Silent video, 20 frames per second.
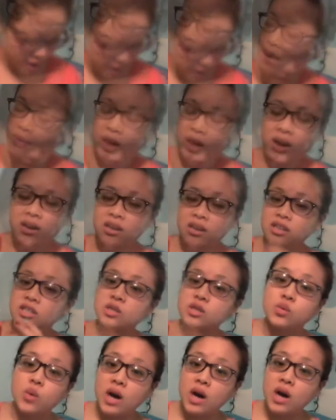I'm not going to
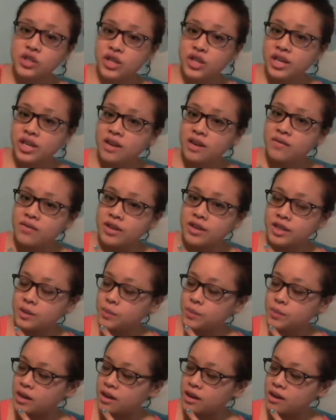swatch any of this
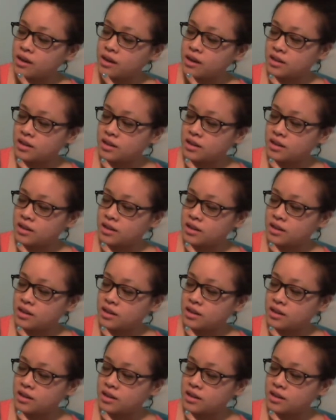because